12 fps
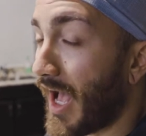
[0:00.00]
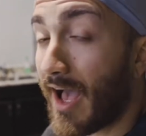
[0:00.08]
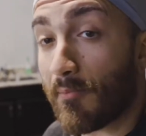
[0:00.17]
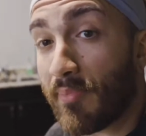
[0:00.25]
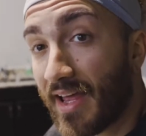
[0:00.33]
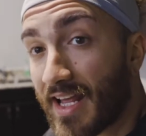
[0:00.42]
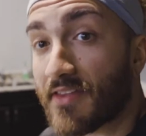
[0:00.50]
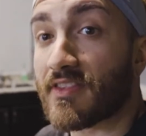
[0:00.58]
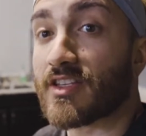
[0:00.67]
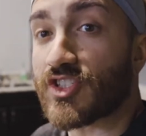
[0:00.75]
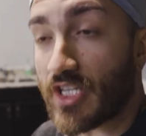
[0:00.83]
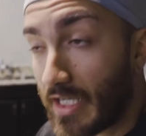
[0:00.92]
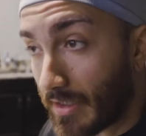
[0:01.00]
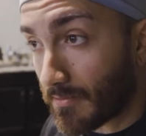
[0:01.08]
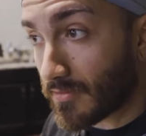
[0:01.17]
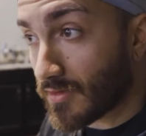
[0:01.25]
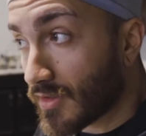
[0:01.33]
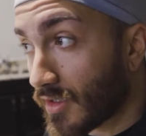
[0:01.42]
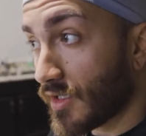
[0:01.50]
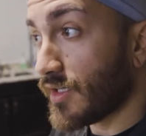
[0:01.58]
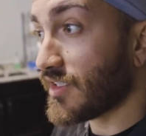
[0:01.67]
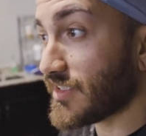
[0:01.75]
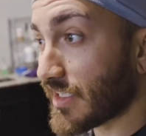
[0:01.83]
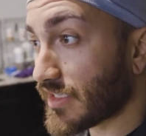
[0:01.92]
I've been at the gym
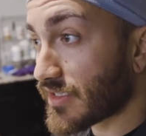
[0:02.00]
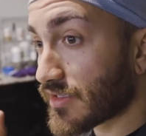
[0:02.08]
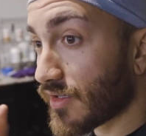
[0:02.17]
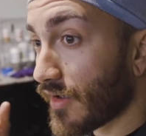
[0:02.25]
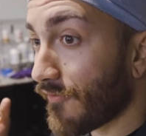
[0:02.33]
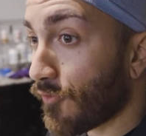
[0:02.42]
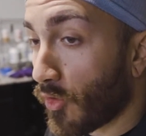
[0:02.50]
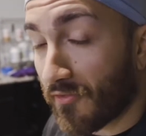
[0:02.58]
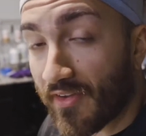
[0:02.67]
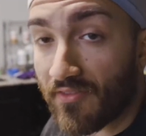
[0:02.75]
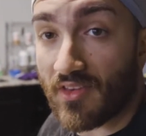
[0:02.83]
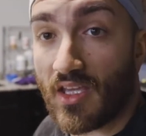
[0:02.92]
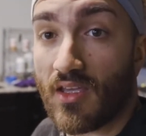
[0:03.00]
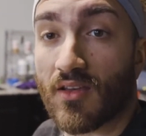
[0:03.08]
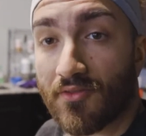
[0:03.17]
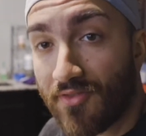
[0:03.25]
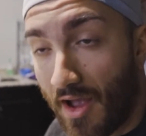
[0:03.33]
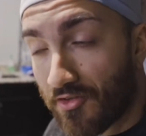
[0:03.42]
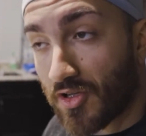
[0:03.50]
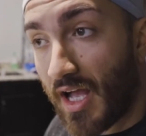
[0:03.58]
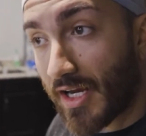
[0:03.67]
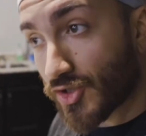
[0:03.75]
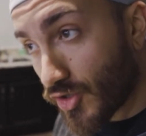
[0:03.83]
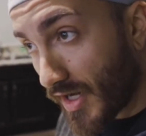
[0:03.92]
since 4:50, 5
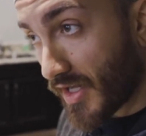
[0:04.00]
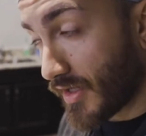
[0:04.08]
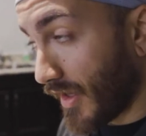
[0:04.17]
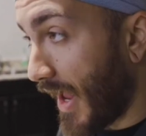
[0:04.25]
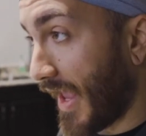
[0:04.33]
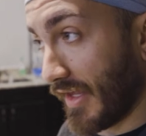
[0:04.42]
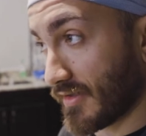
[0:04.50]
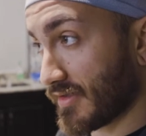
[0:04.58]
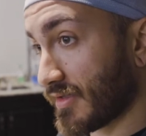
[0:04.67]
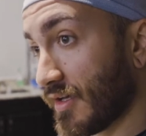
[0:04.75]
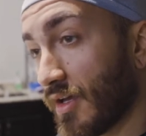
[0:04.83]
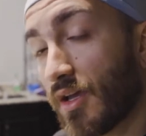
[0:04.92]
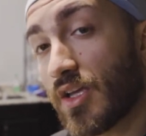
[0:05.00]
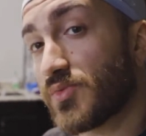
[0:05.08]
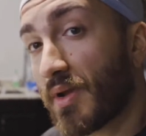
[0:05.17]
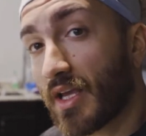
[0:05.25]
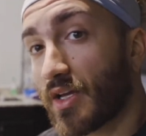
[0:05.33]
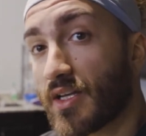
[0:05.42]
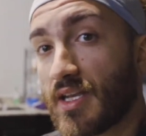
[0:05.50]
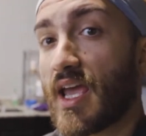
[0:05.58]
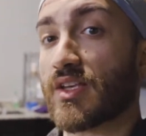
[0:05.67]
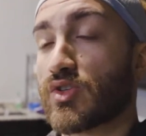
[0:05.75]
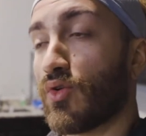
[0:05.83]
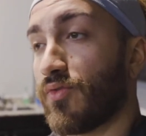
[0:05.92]
o'clock training clients. It's been a good
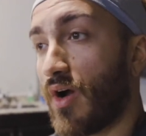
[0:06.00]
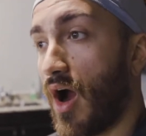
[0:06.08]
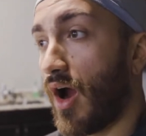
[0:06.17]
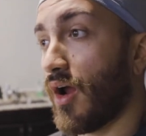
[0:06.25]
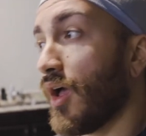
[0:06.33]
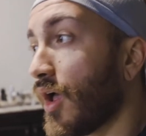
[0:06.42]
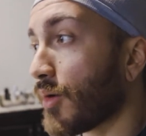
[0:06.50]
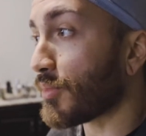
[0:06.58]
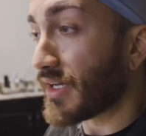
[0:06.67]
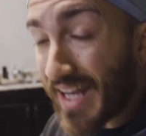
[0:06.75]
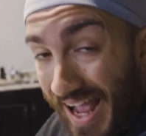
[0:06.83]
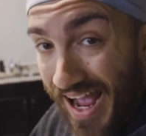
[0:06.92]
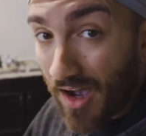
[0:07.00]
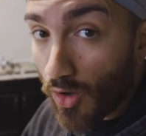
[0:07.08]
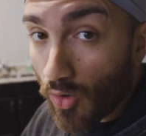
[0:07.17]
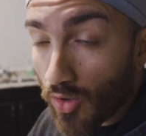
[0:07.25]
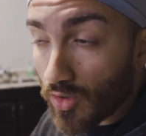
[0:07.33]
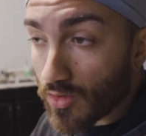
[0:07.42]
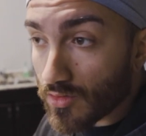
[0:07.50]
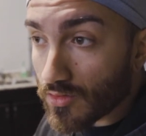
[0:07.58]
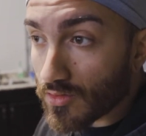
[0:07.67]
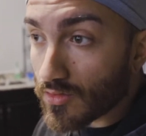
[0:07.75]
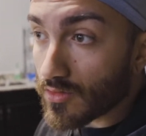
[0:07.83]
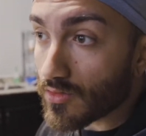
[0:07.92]
day so far, but
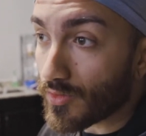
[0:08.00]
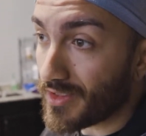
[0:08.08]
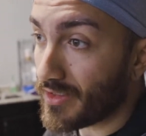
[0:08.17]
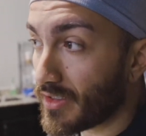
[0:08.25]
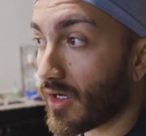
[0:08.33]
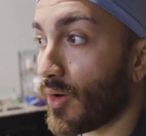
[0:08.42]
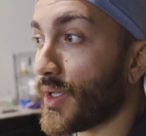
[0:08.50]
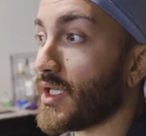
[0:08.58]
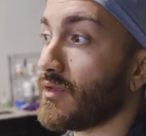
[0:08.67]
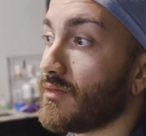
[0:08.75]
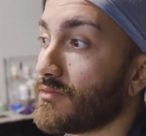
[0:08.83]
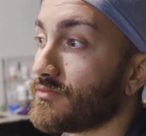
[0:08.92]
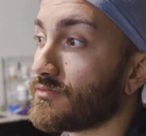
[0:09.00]
now we need to go eat.